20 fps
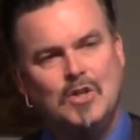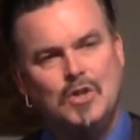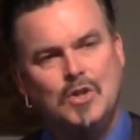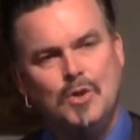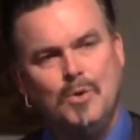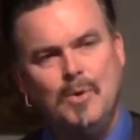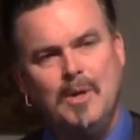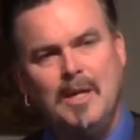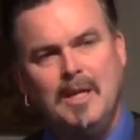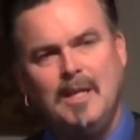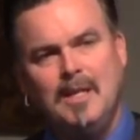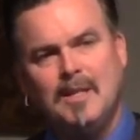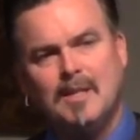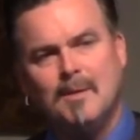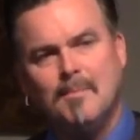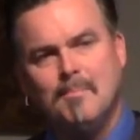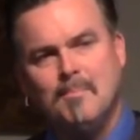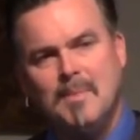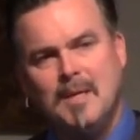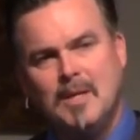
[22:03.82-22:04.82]
doing the
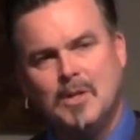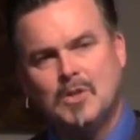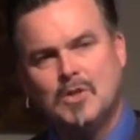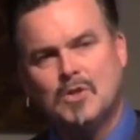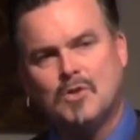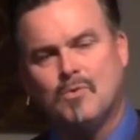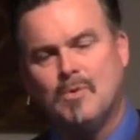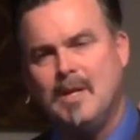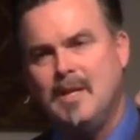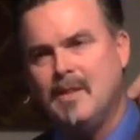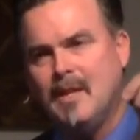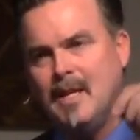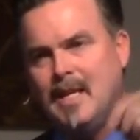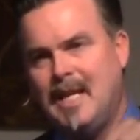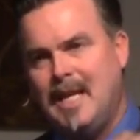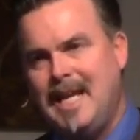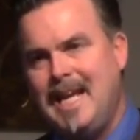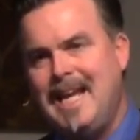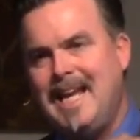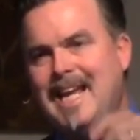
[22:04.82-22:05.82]
ministry that
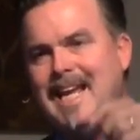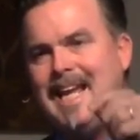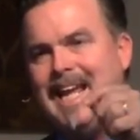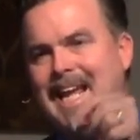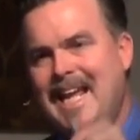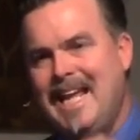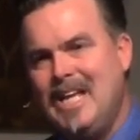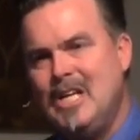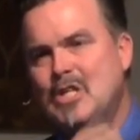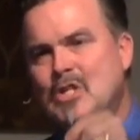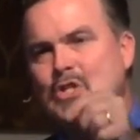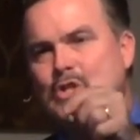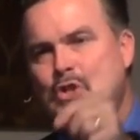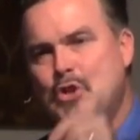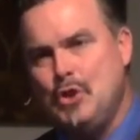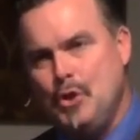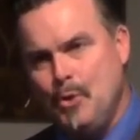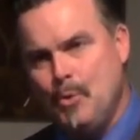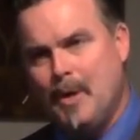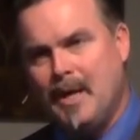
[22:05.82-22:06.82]
he is
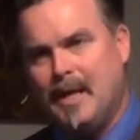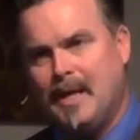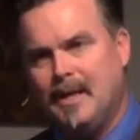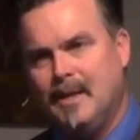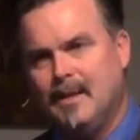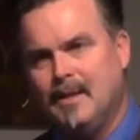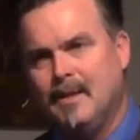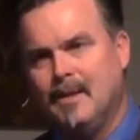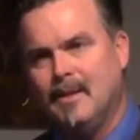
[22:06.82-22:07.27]
doing